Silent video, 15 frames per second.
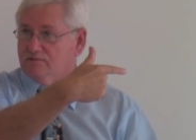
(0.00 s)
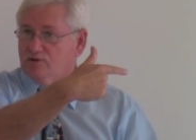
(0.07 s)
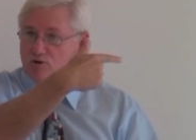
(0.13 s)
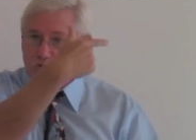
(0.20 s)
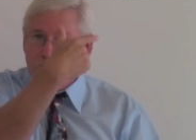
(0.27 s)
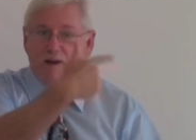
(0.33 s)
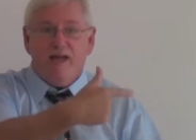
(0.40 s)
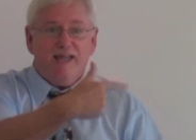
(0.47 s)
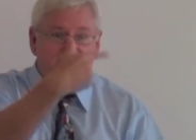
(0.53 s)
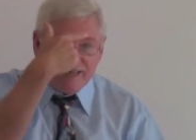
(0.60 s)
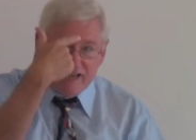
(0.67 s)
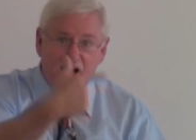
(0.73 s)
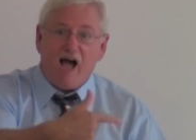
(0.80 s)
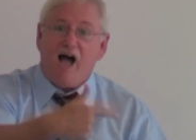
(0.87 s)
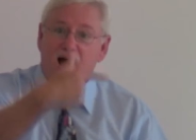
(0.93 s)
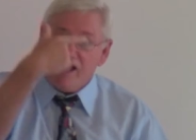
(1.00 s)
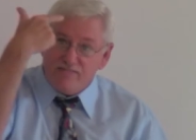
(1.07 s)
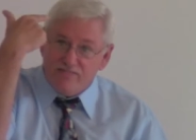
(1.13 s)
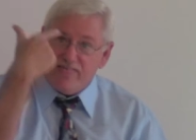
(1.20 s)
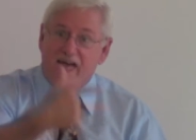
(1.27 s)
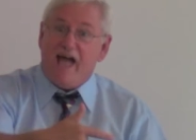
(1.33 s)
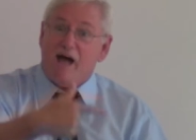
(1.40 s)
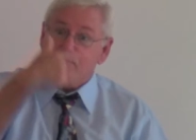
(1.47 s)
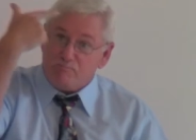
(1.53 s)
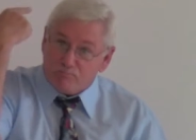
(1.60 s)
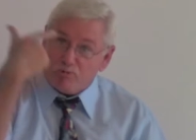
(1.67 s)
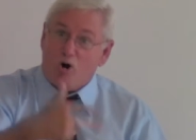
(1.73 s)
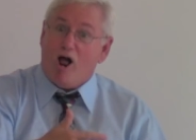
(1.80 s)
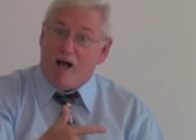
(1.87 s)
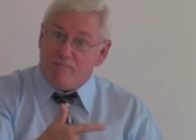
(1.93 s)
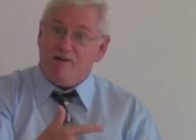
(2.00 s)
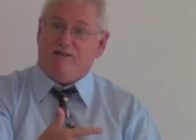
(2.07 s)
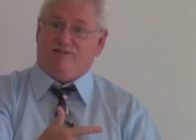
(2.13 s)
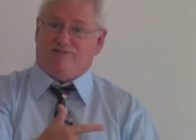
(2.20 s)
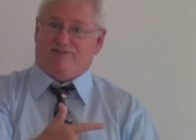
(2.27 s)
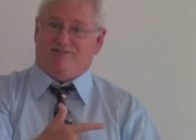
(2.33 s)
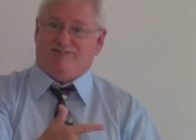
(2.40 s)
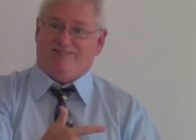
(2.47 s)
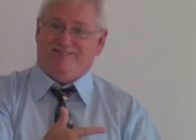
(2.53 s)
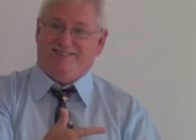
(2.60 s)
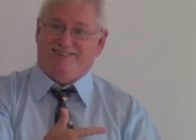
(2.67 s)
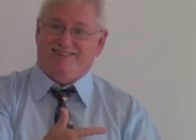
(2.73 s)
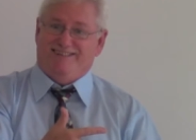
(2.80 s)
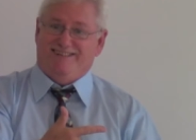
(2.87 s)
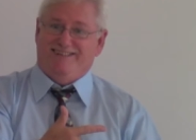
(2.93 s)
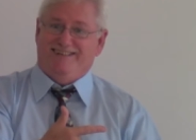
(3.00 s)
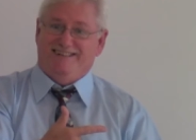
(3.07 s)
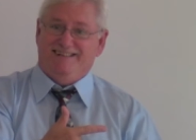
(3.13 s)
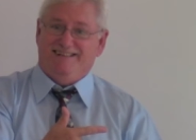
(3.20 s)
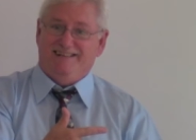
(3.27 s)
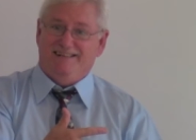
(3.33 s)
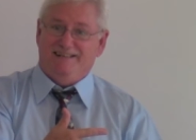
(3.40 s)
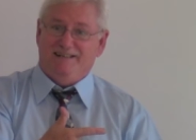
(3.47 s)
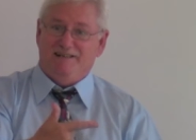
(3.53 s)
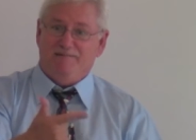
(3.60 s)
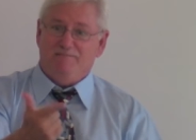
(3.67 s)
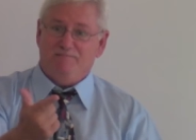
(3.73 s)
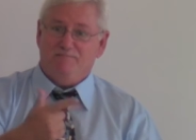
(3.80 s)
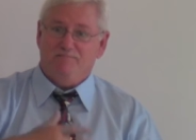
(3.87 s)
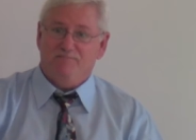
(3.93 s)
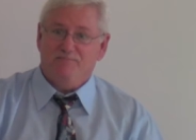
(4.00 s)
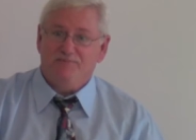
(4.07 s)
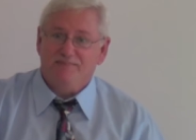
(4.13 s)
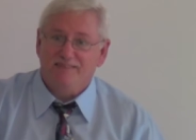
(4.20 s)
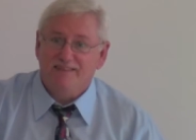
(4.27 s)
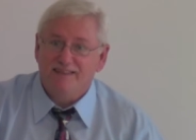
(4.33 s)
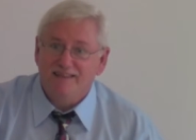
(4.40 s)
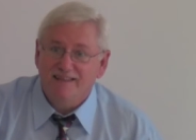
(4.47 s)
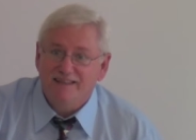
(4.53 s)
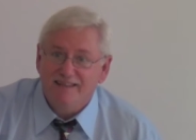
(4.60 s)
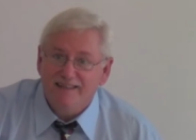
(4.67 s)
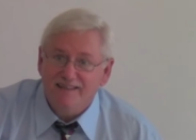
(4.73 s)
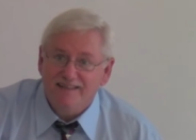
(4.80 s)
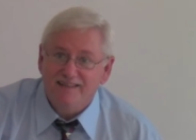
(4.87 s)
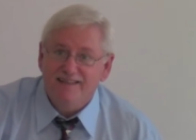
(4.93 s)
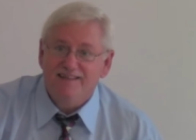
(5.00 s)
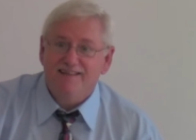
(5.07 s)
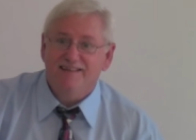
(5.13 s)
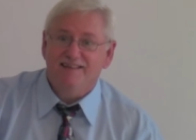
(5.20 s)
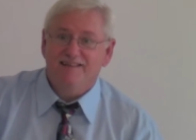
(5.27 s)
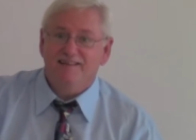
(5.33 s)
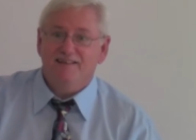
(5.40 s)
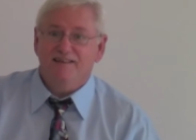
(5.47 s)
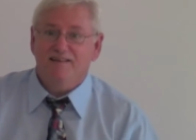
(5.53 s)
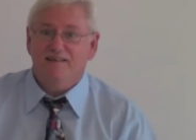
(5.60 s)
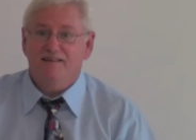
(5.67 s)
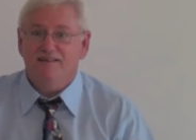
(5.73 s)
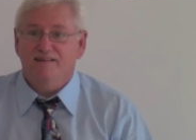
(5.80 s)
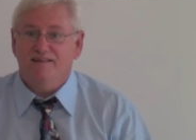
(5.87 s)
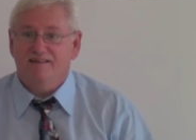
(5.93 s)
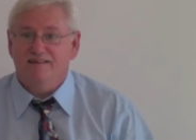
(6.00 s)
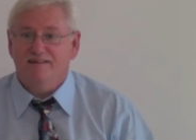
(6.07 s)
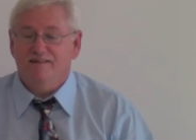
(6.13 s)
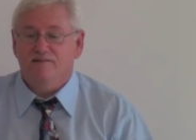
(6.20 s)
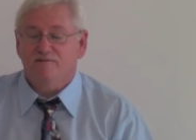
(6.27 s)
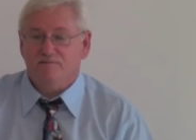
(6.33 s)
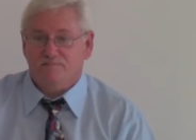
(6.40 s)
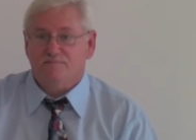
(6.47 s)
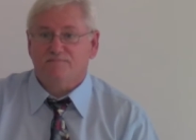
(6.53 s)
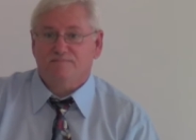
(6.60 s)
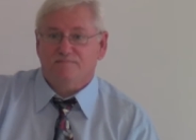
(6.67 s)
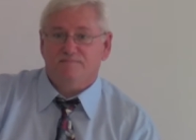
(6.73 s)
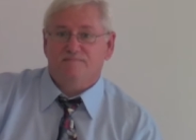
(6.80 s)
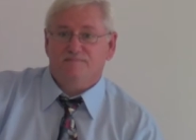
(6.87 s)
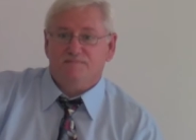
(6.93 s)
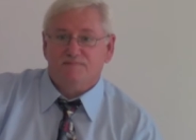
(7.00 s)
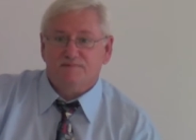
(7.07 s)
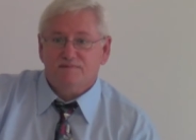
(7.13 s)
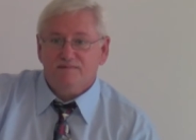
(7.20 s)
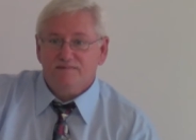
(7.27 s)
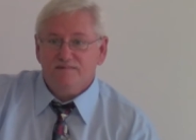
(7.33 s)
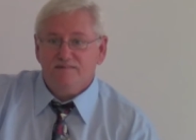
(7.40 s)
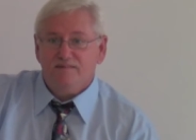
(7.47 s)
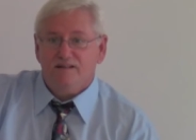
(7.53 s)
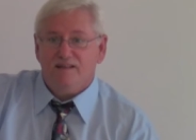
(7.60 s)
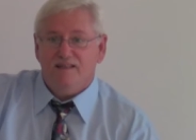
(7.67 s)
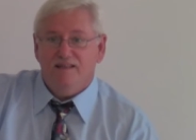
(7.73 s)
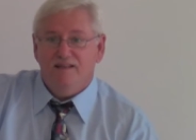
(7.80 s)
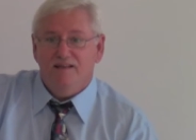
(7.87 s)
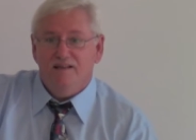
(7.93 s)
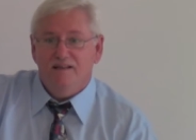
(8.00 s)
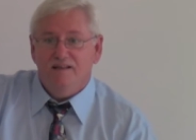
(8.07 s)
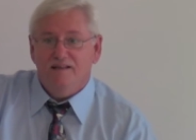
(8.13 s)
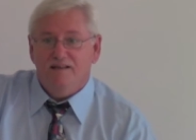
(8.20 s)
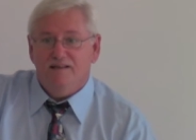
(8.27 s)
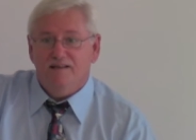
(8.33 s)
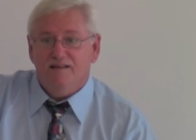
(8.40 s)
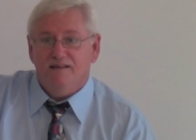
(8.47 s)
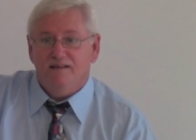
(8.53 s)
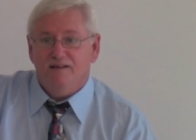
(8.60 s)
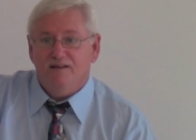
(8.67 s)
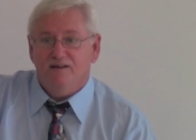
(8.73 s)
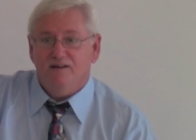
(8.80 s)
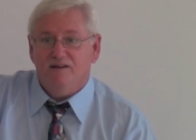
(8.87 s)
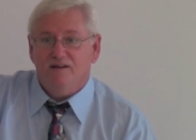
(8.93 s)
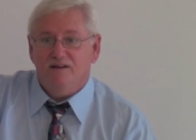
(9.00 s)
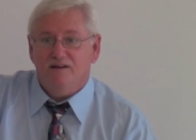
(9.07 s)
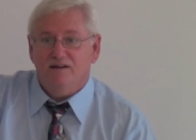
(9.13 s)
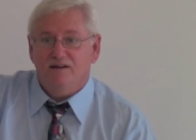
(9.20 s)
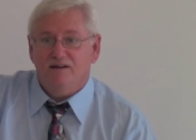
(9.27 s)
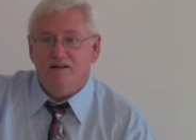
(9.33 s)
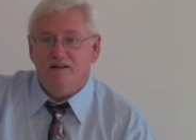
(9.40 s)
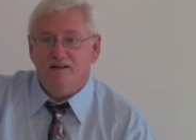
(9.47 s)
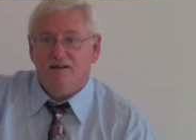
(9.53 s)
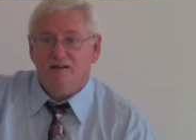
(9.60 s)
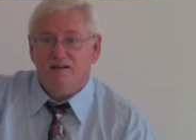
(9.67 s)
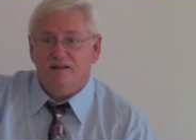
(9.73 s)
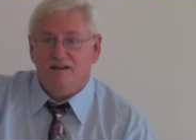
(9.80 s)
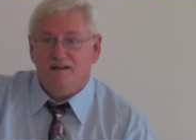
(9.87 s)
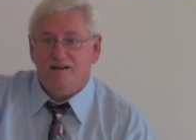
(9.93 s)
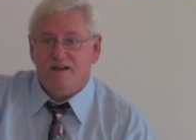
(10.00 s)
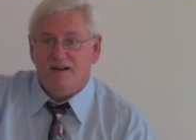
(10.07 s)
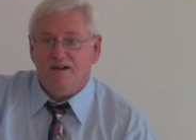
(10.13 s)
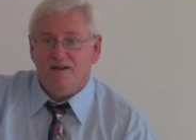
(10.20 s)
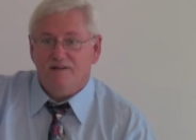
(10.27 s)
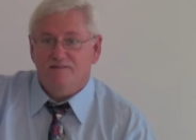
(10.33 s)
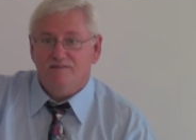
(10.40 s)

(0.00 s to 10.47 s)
Mike, you made God that promise. Mike and I had that conversation yesterday afternoon. And people who proclaim and profess